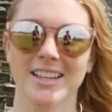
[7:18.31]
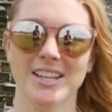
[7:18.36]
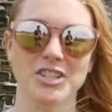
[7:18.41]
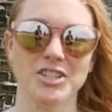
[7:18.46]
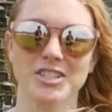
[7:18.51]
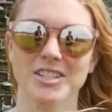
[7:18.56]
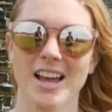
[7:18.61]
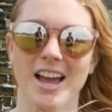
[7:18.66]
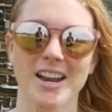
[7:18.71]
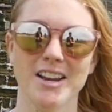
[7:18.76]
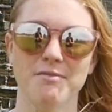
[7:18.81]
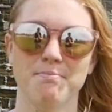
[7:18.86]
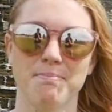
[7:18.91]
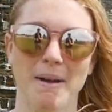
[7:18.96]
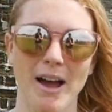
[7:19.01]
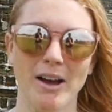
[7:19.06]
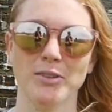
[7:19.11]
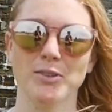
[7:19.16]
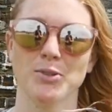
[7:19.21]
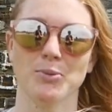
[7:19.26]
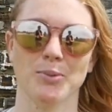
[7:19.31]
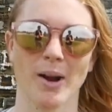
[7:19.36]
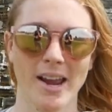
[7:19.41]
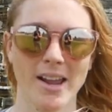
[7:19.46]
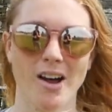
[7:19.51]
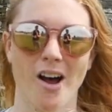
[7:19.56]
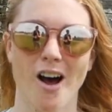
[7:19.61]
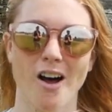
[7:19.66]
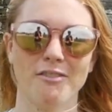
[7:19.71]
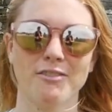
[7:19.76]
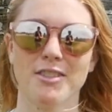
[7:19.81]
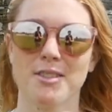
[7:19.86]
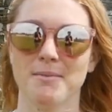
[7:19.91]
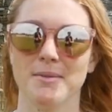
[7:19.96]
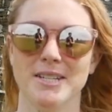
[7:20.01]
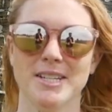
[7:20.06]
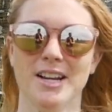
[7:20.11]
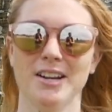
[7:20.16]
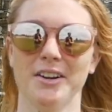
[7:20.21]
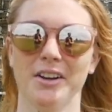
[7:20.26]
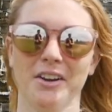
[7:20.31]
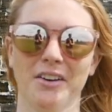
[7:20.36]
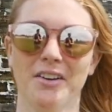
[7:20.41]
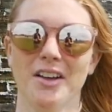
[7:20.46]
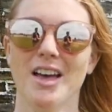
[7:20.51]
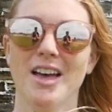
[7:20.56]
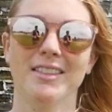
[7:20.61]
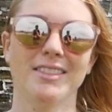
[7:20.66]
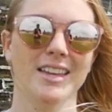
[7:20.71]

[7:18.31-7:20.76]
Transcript: they just kind of bounce right off of the material.